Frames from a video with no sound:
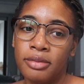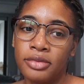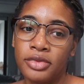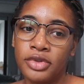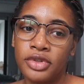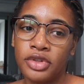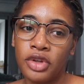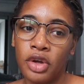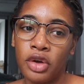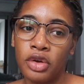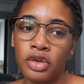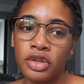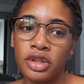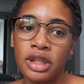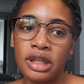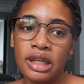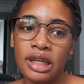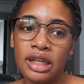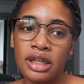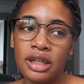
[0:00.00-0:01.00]
So
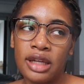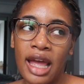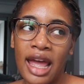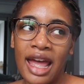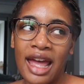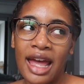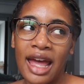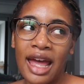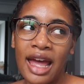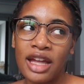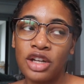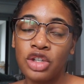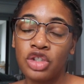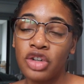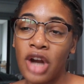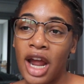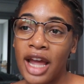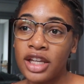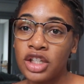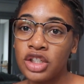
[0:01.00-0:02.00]
the
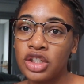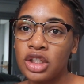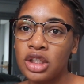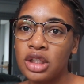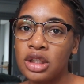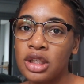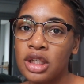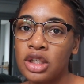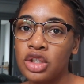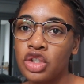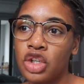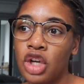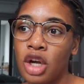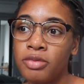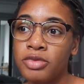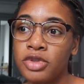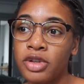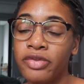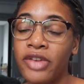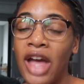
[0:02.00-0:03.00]
attraction in
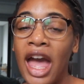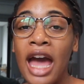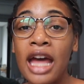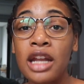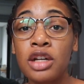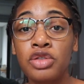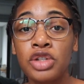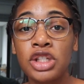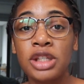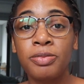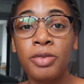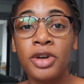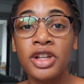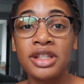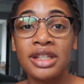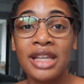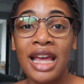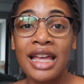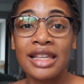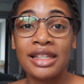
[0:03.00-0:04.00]
terms of ad
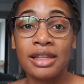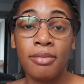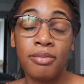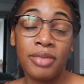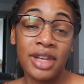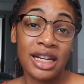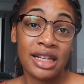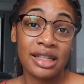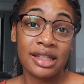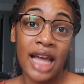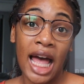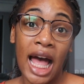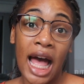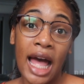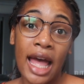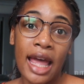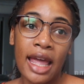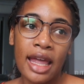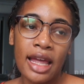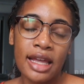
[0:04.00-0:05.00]
response hasn't been as
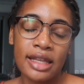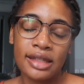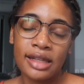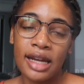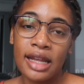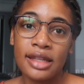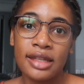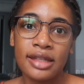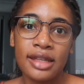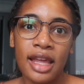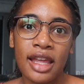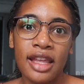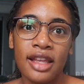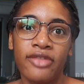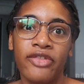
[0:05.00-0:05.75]
high as, let's say,